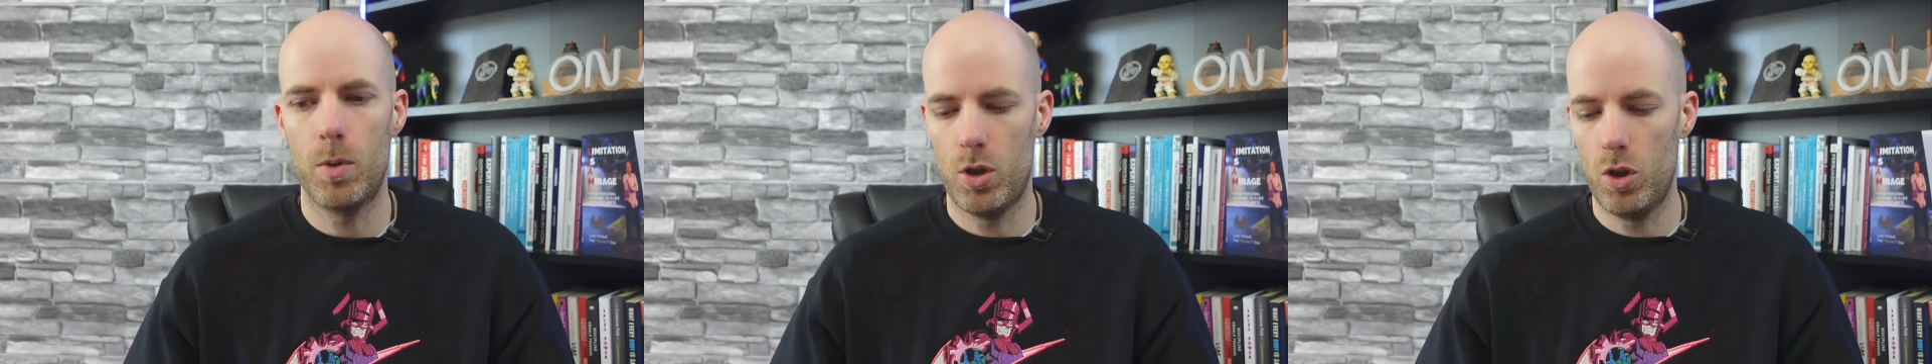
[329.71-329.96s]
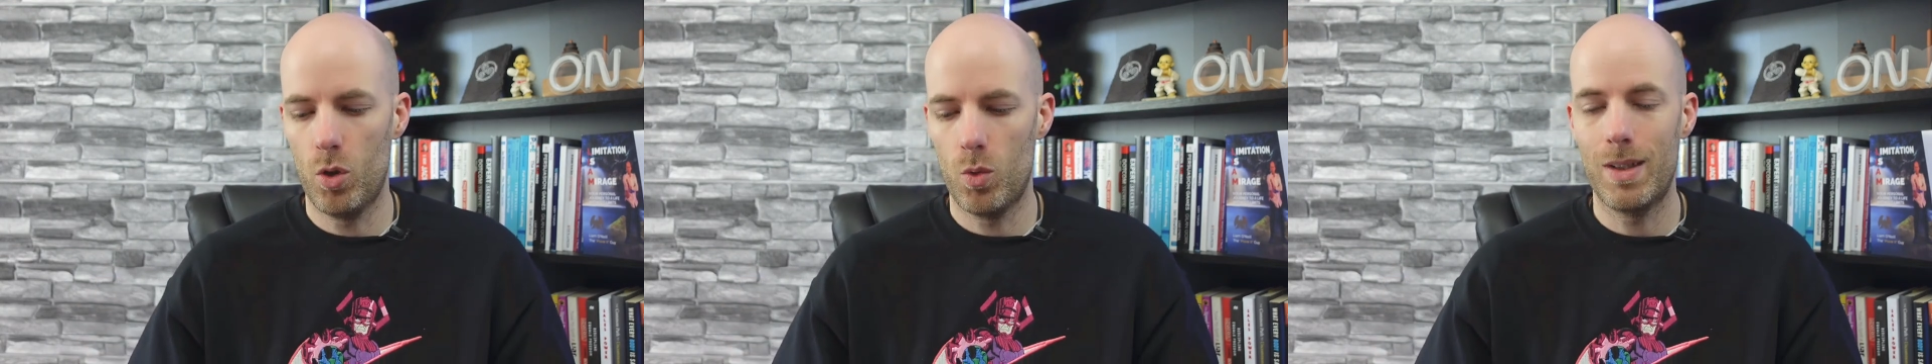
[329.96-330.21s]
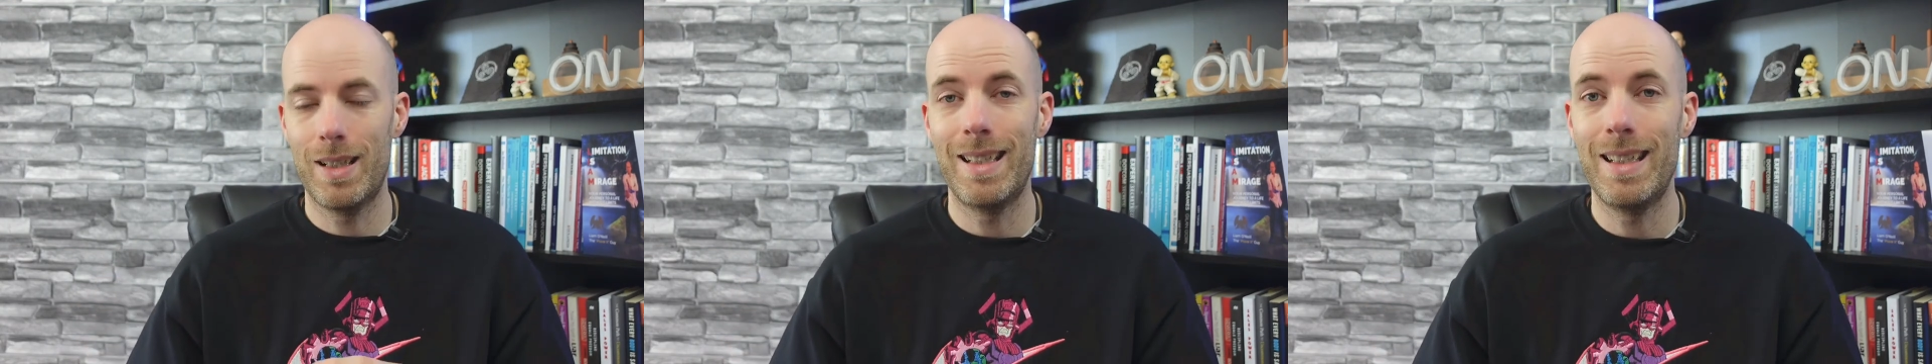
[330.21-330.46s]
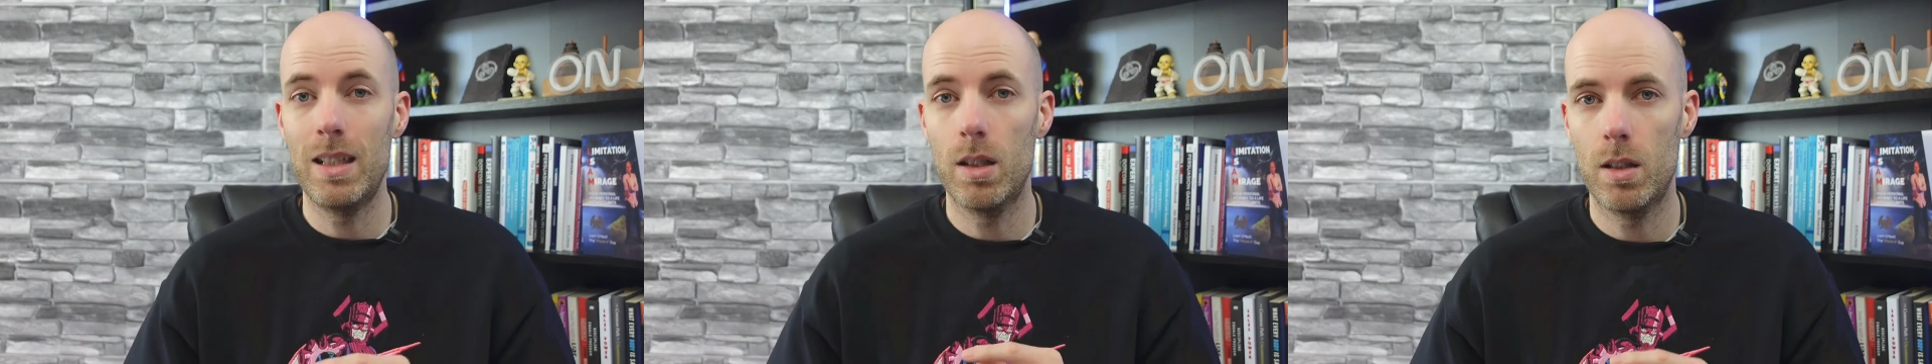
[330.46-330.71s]
but you don't
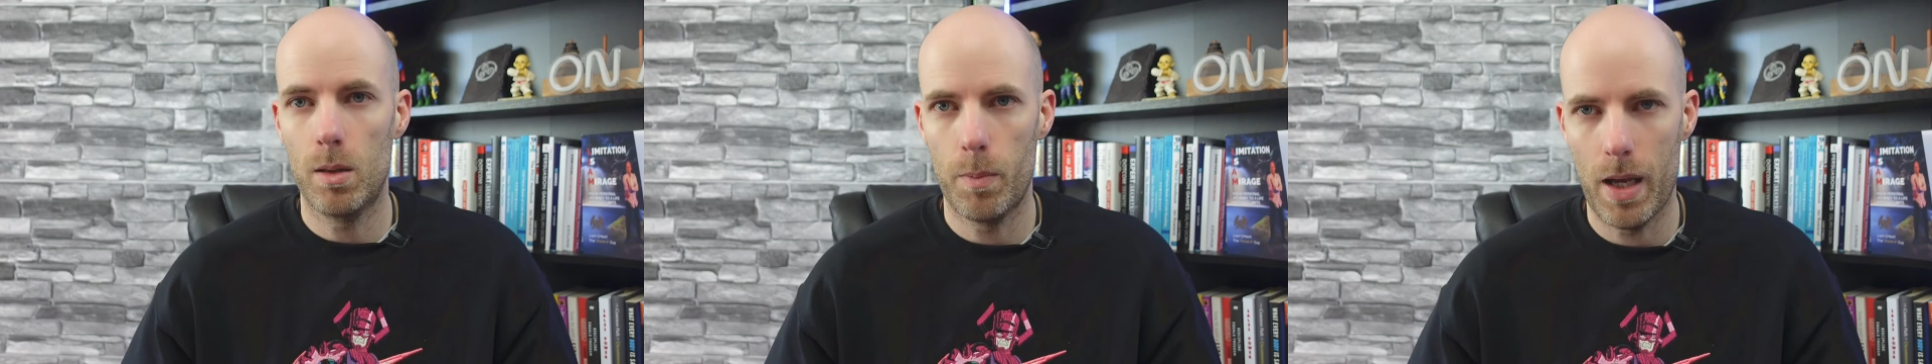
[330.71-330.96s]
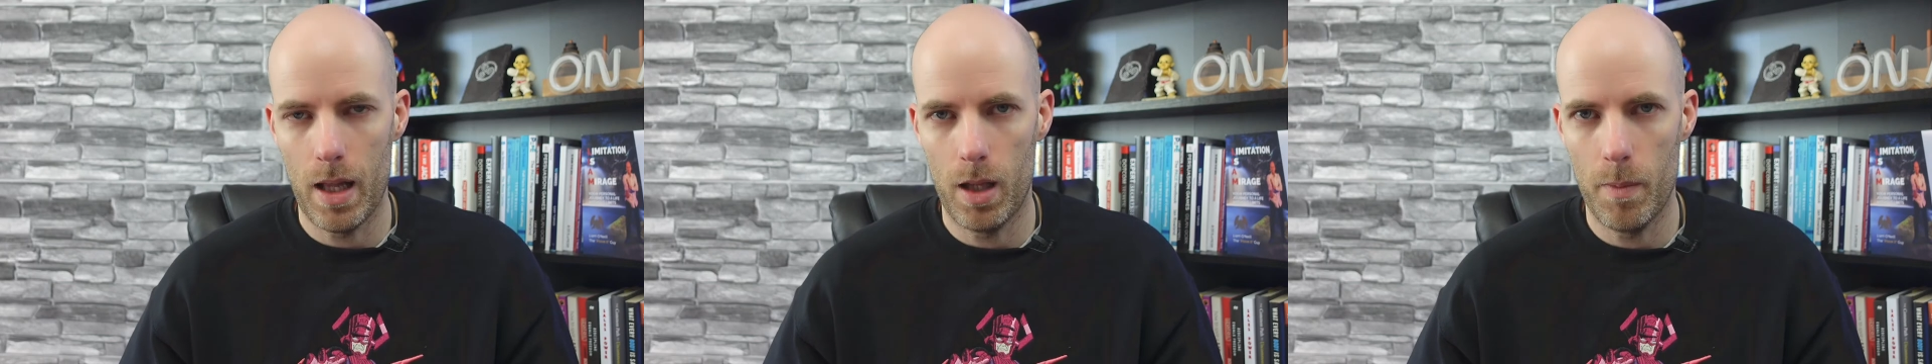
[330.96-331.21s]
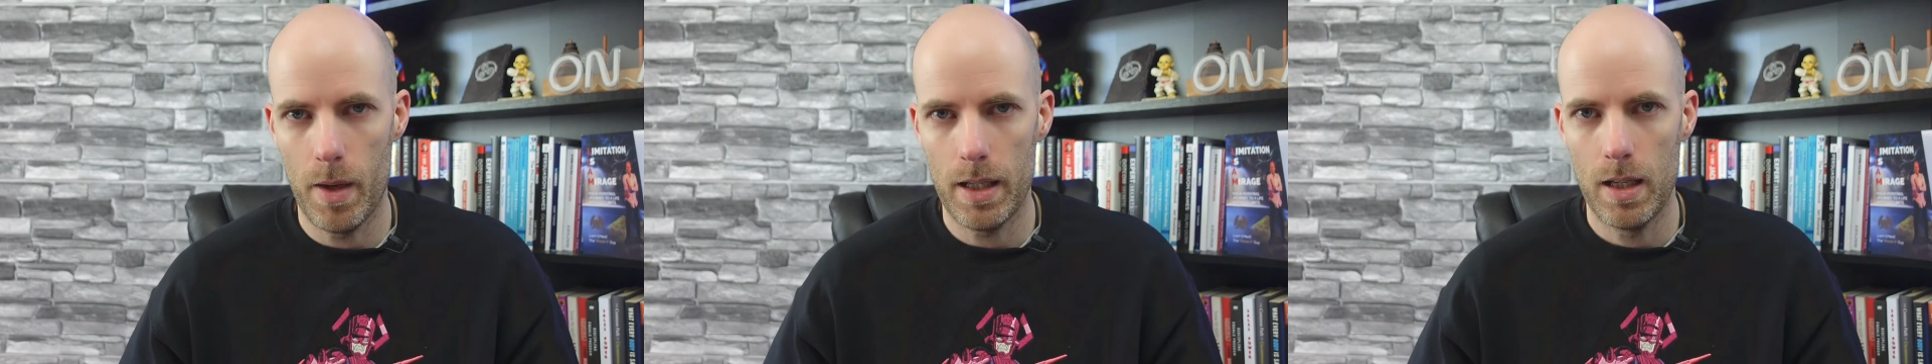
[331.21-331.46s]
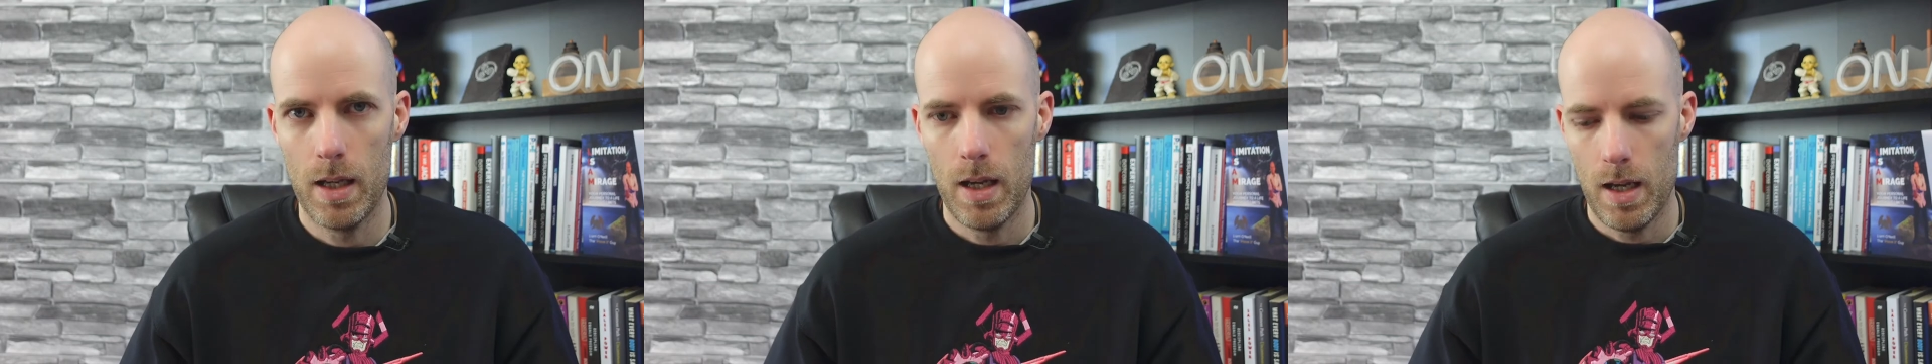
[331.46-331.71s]
need the lapel mic.